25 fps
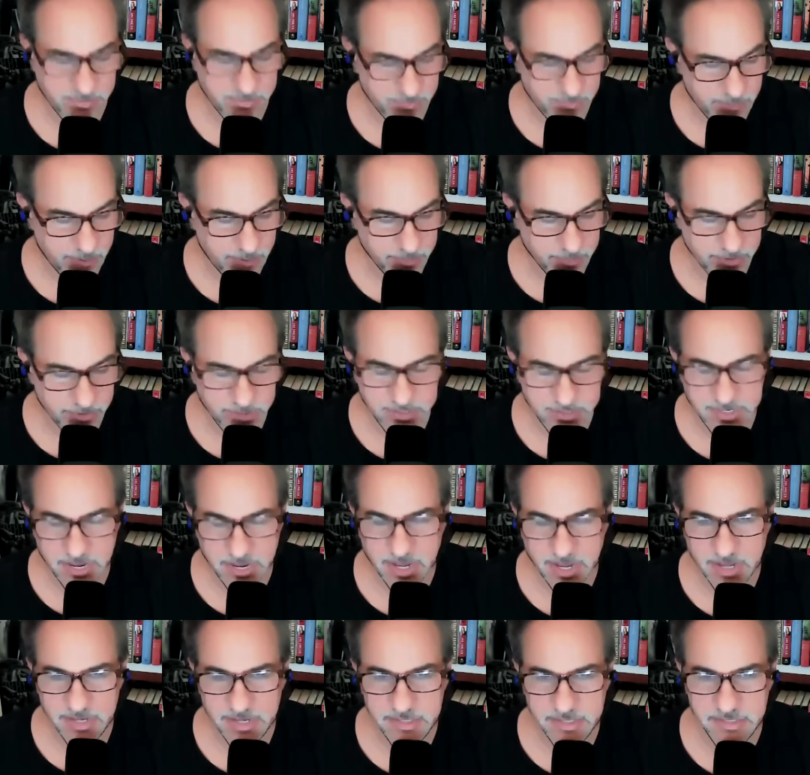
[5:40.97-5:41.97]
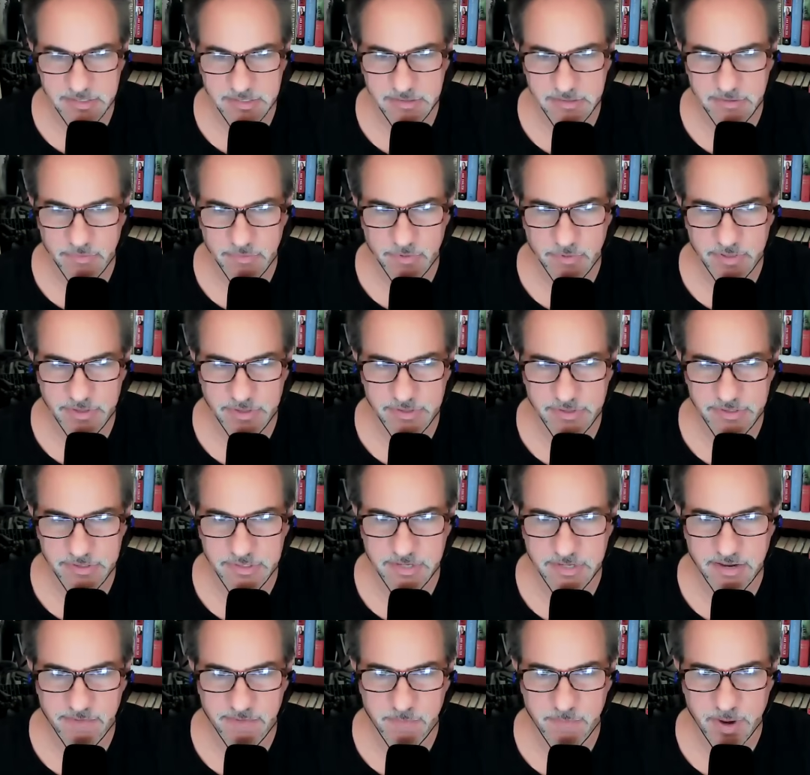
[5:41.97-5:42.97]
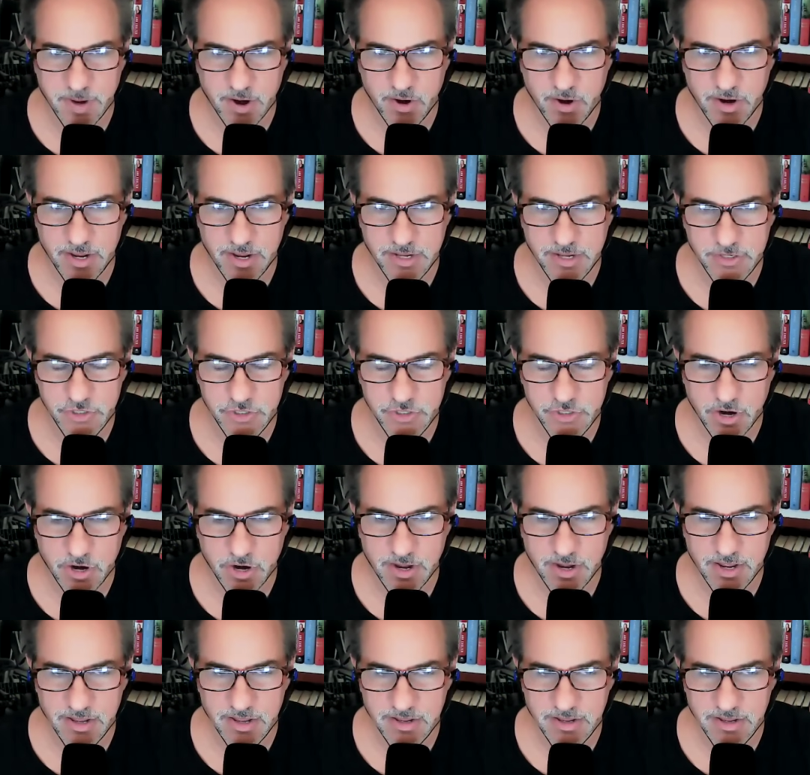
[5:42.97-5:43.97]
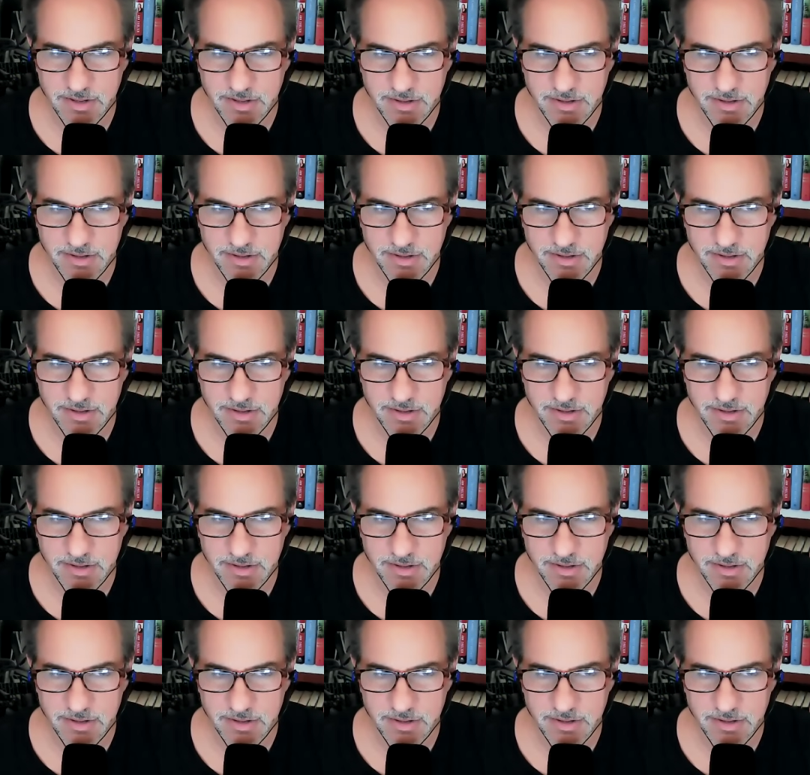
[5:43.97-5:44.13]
remember the days with Steve Perry and Journey?